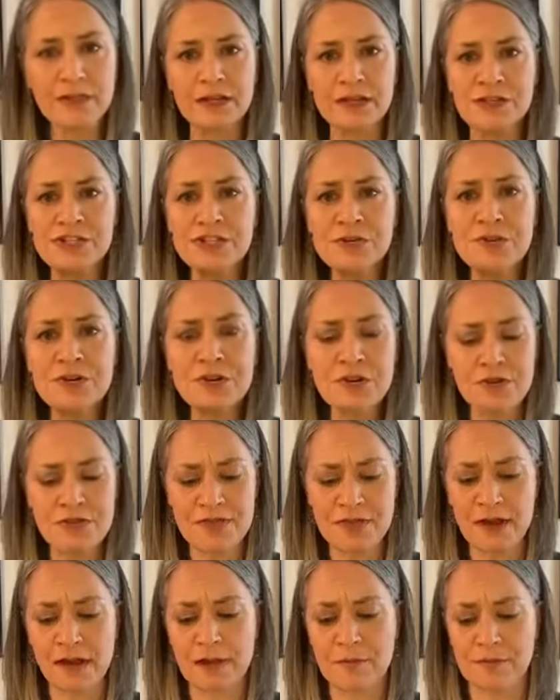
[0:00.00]
doing your
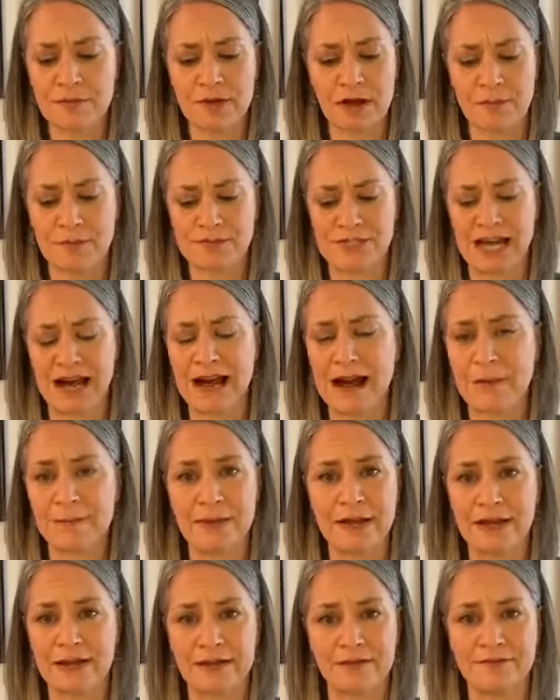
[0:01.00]
thing up top,
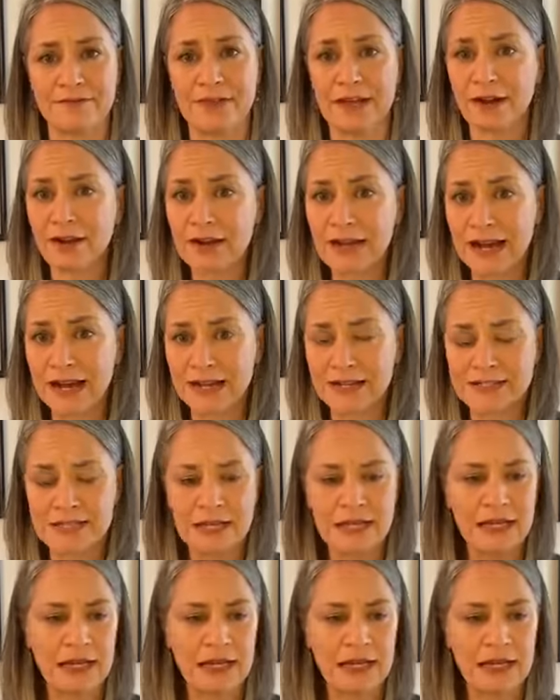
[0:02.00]
and if they're not,